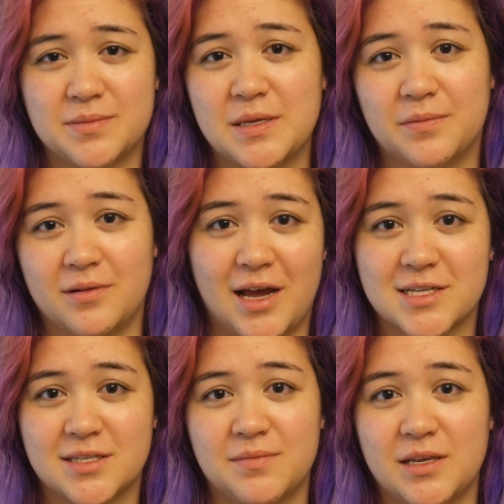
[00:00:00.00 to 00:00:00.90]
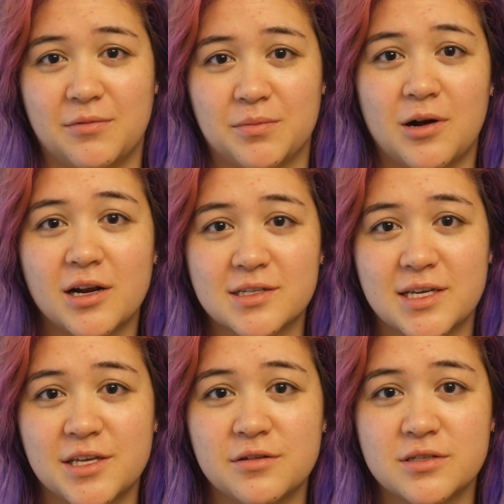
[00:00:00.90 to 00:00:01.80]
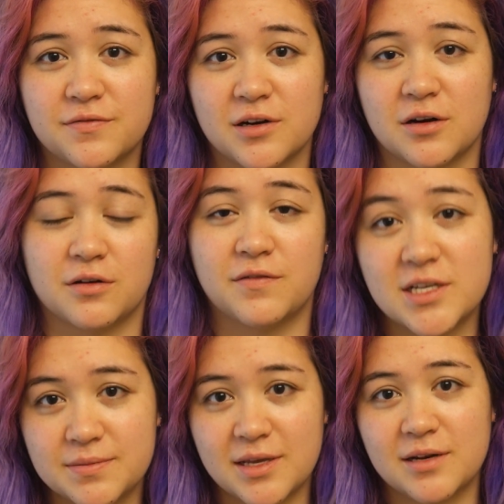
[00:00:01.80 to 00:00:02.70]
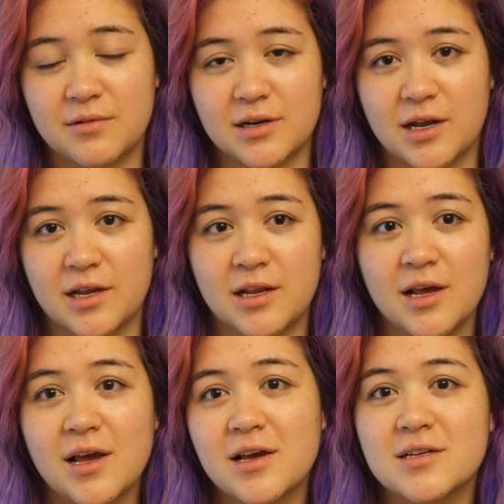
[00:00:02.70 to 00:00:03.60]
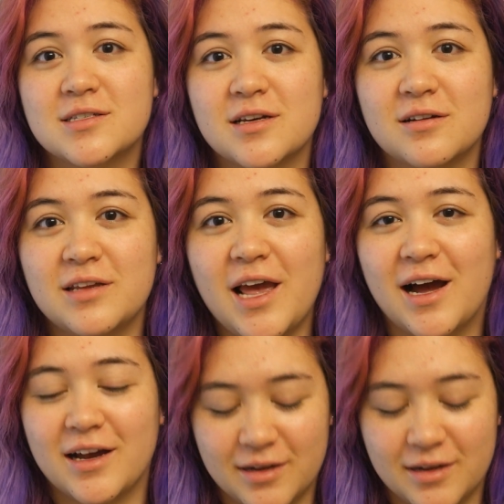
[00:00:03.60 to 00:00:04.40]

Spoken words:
people ask me what products I use for her face paint and whatnot. So yeah,